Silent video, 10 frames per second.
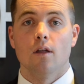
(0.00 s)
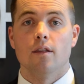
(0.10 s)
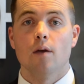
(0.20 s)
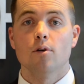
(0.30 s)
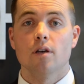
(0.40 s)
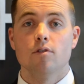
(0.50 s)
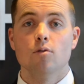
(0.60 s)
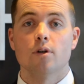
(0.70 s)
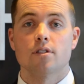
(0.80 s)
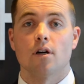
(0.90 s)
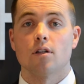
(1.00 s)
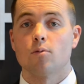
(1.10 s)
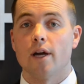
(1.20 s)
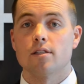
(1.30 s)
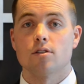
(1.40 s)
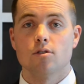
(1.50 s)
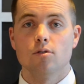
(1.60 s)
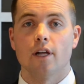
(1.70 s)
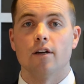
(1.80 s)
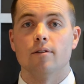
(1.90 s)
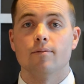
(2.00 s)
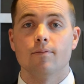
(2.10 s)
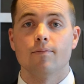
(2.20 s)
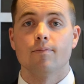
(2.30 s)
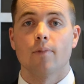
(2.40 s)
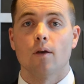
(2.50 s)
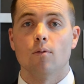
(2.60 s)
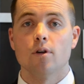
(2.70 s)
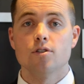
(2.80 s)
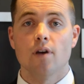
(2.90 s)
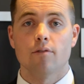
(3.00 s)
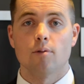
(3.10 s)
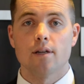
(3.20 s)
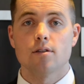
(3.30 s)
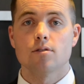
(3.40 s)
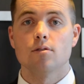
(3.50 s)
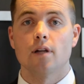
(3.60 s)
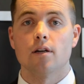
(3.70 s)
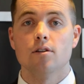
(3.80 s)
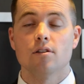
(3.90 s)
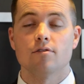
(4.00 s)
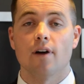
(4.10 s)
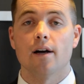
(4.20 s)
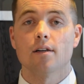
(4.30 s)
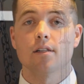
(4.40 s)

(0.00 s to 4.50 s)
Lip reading: They will give you what's called a right to sue letter. Once you have a right to sue letter, you can file a